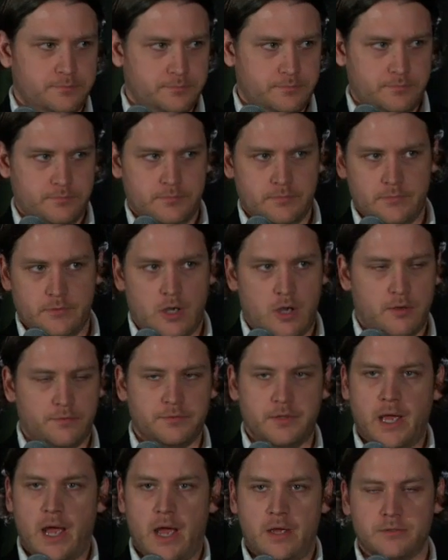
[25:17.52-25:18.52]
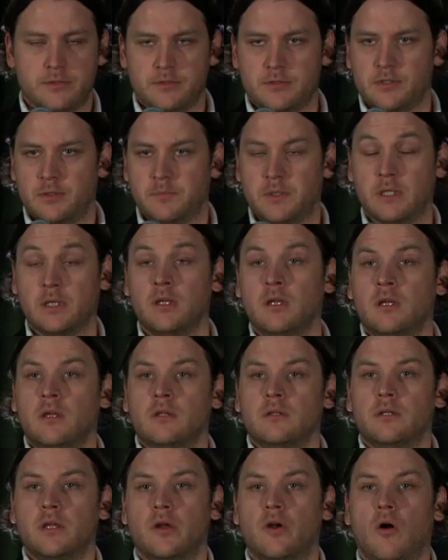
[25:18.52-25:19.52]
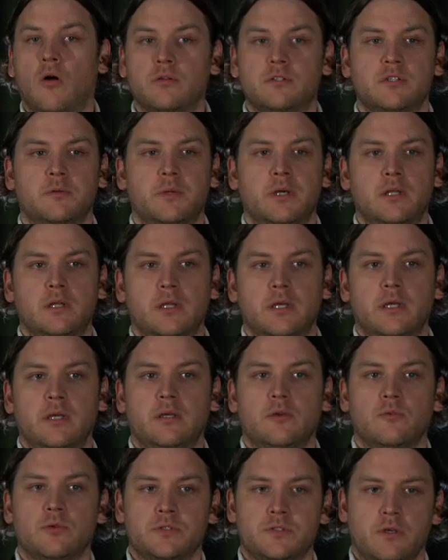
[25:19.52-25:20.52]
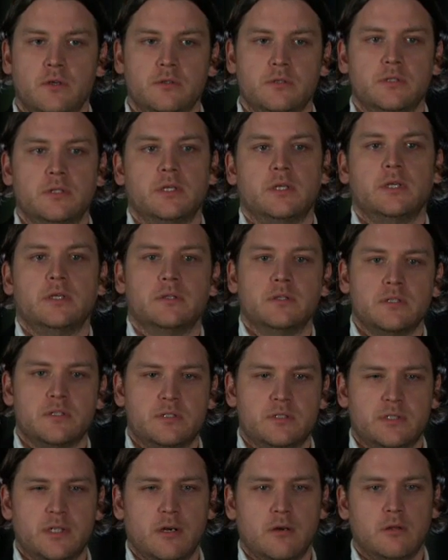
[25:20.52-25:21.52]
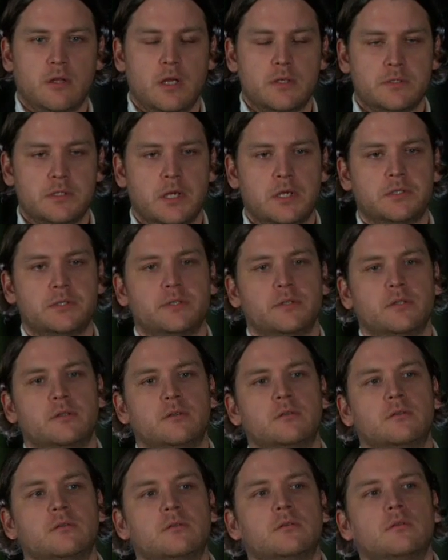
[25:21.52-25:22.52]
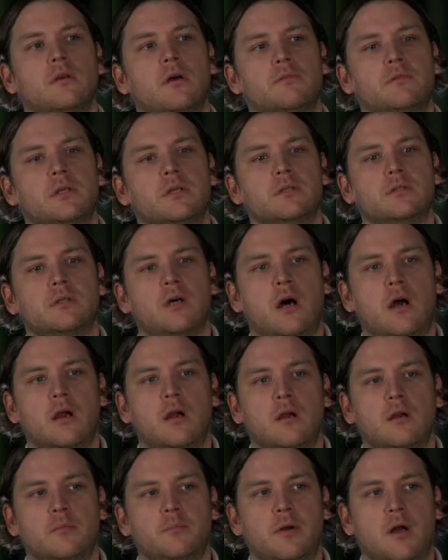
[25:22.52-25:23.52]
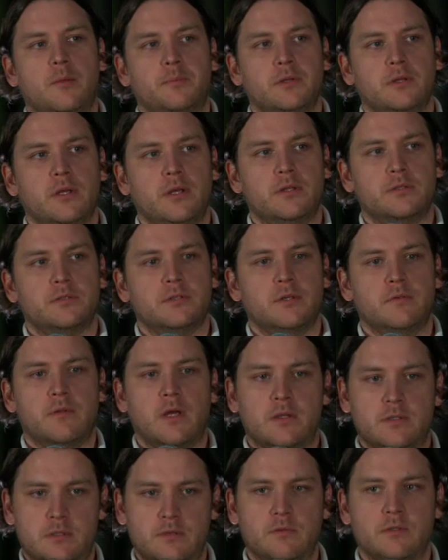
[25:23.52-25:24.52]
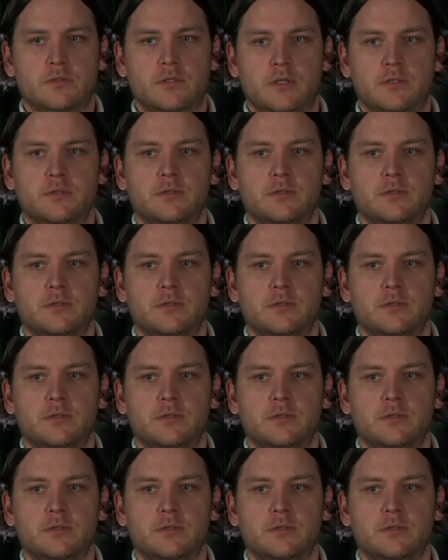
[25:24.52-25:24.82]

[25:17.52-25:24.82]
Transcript: off gas or something that ultimately resulted in the sterilization of the entire population of that civilization.